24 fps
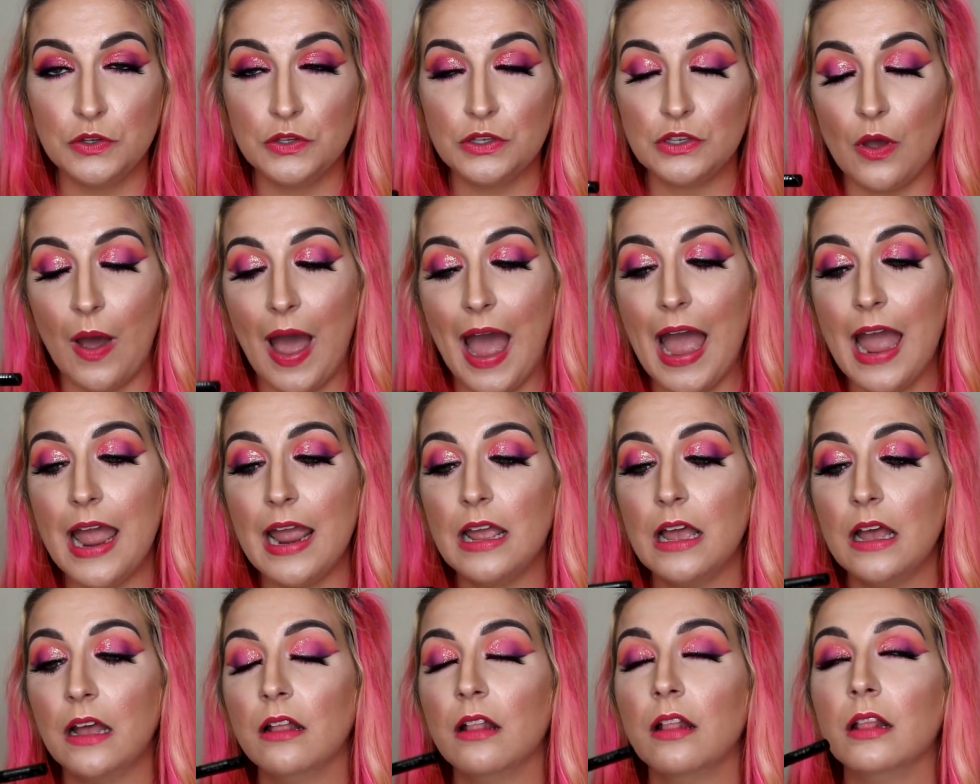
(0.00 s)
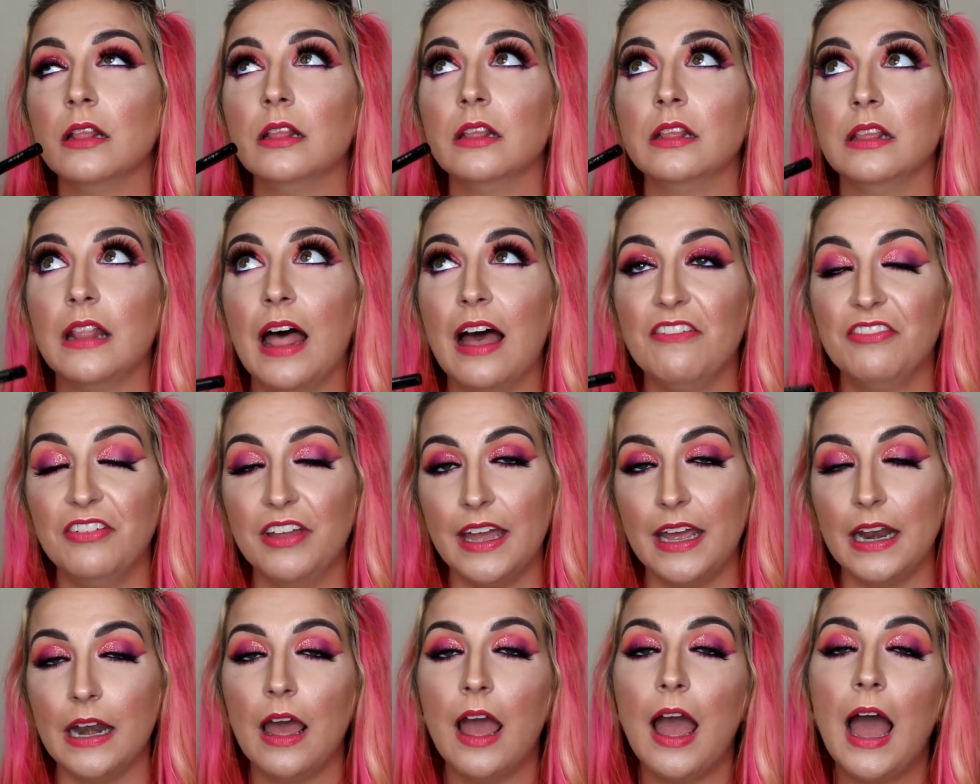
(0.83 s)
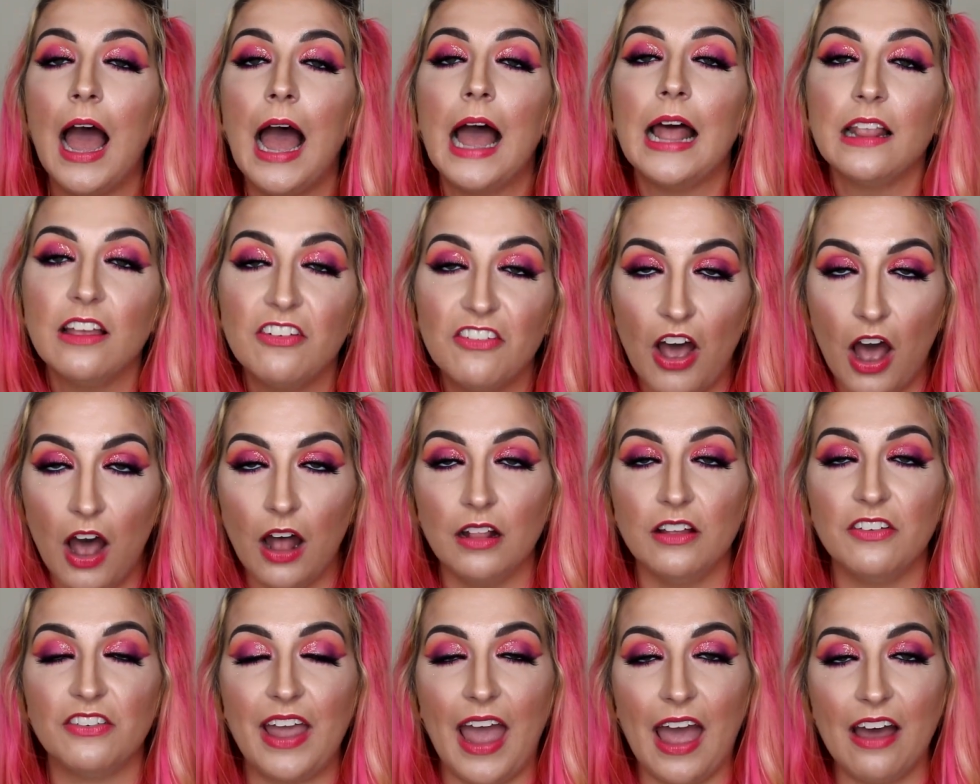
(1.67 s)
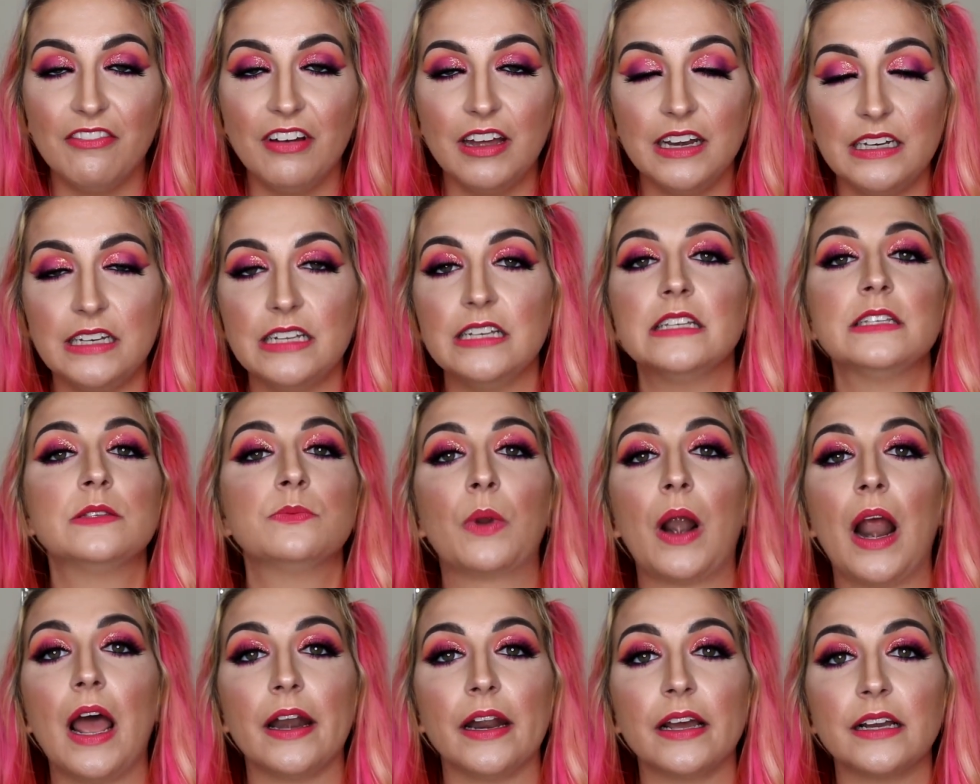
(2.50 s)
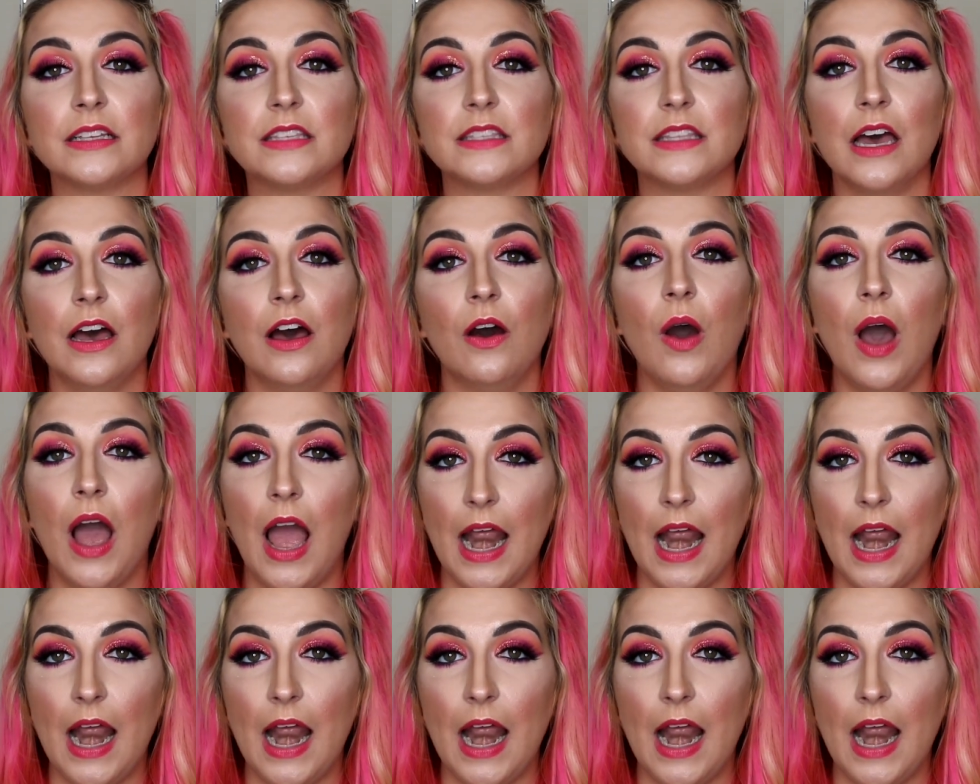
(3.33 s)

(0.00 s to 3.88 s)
So I love it. I love all of Kat Von D's products though.